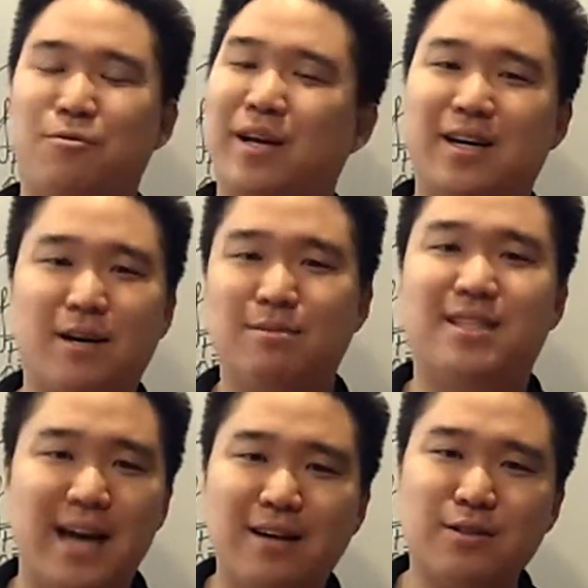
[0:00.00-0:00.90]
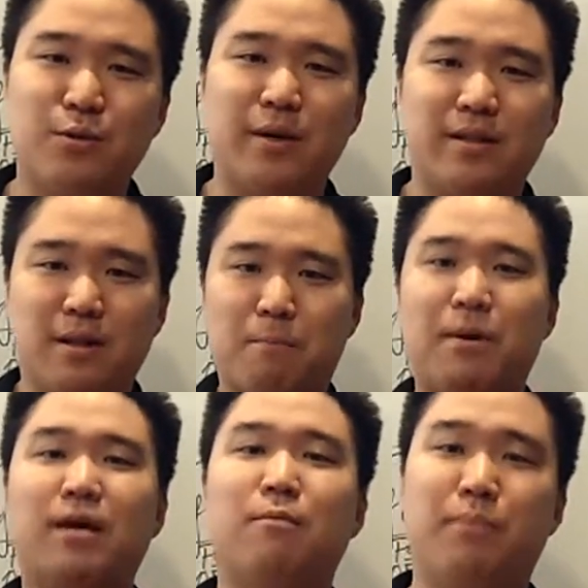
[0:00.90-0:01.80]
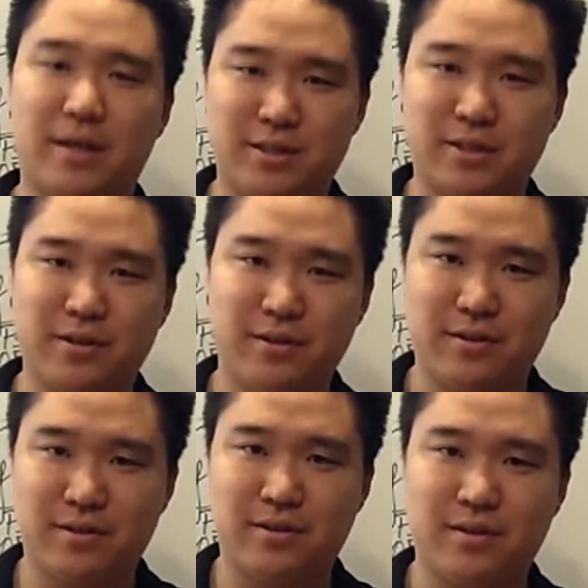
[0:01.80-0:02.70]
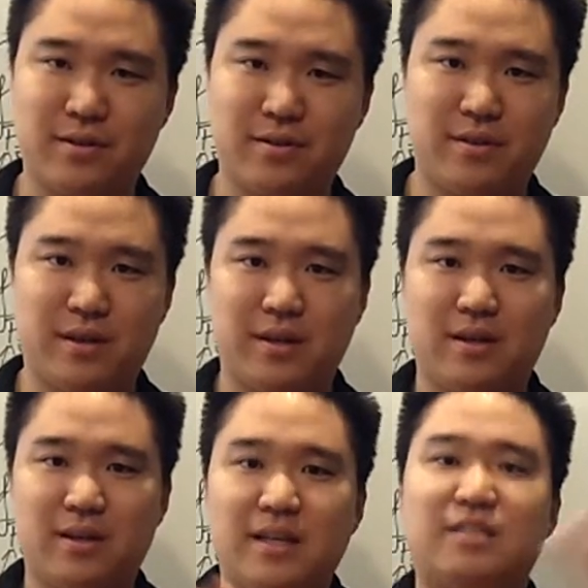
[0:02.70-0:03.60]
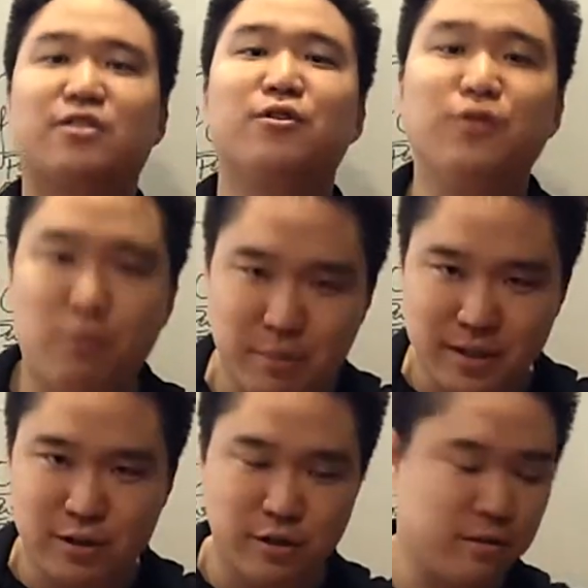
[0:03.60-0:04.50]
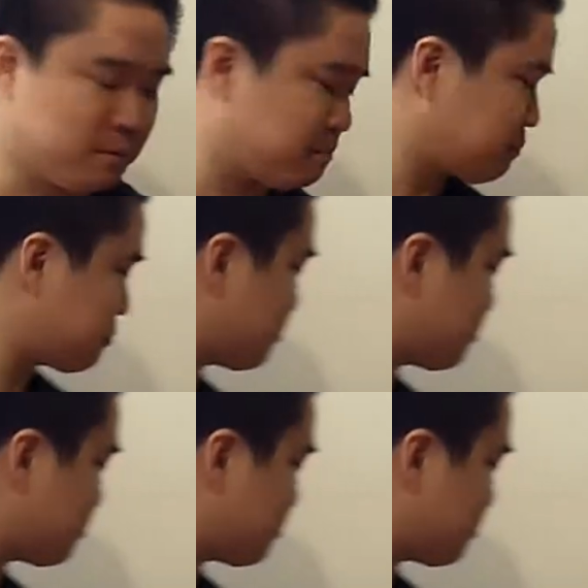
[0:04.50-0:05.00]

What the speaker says: when it comes down to it, the bigger picture, the eternal picture,